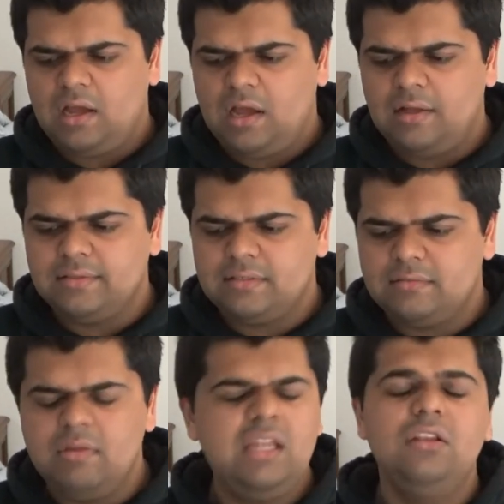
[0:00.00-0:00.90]

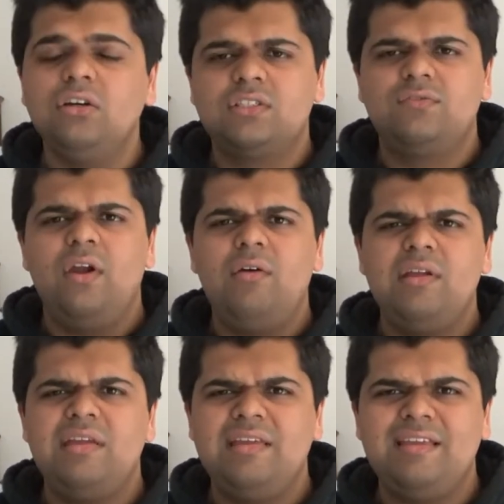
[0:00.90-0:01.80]
It looks
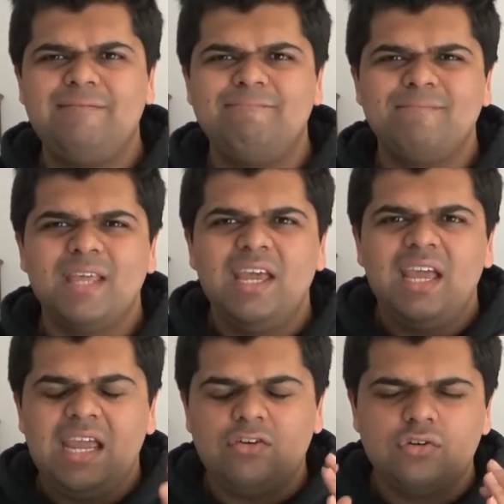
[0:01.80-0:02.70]
very...
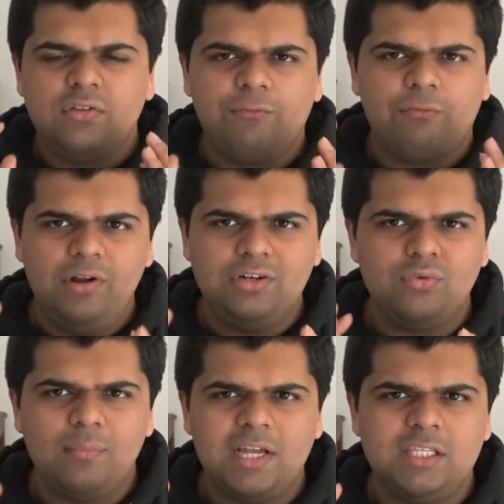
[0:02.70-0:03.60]
the front
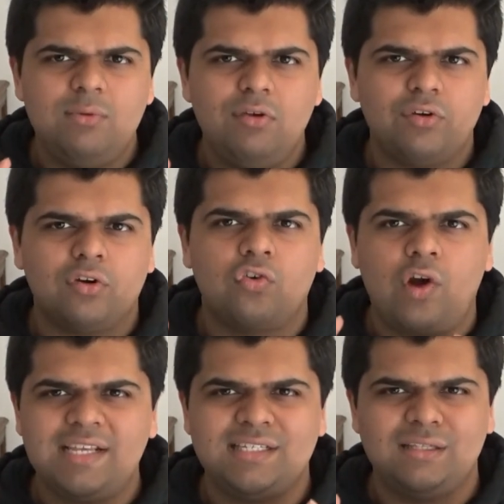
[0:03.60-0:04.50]
reminds me of a
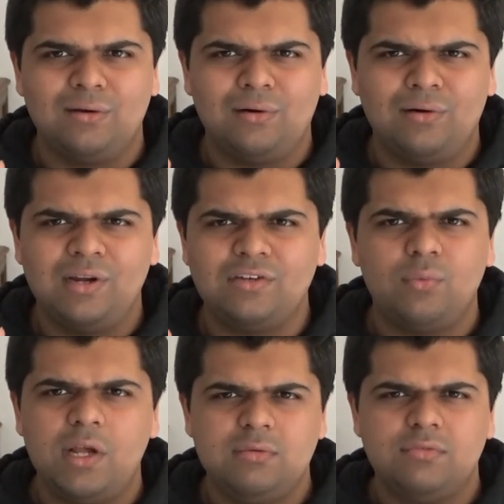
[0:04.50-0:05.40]
Chrysler. It
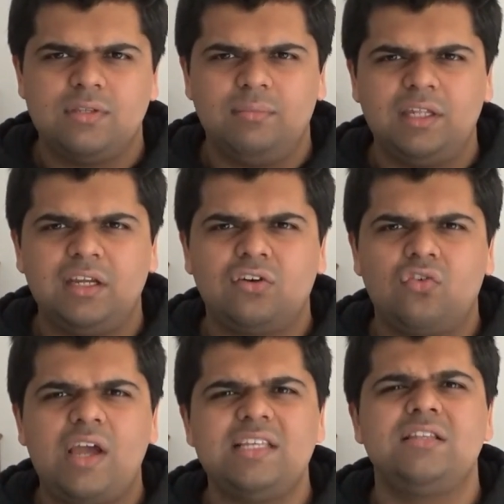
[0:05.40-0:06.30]
reminds me of something
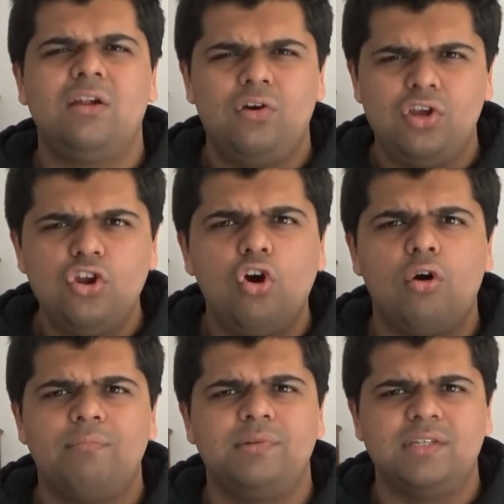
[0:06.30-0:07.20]
Chrysler
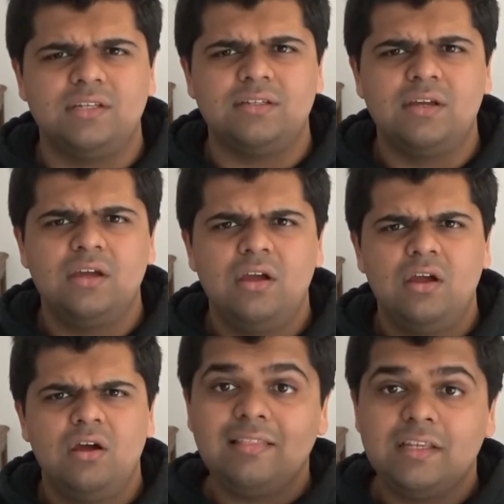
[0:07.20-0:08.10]
Europe did.
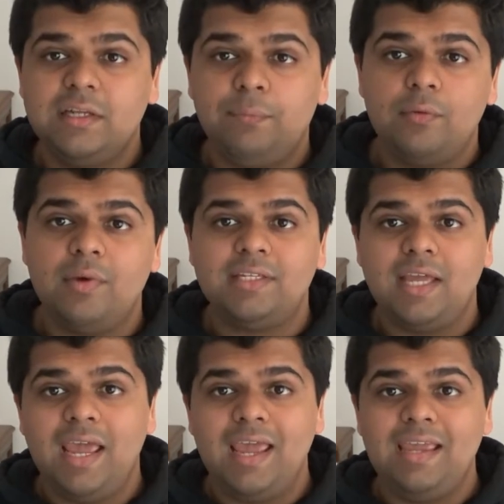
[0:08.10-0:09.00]
The Diplomat
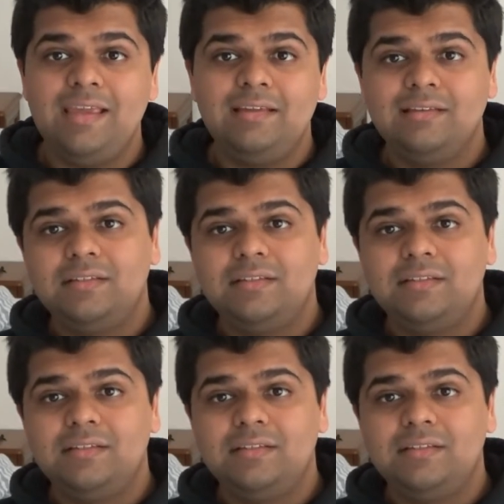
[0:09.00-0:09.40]
A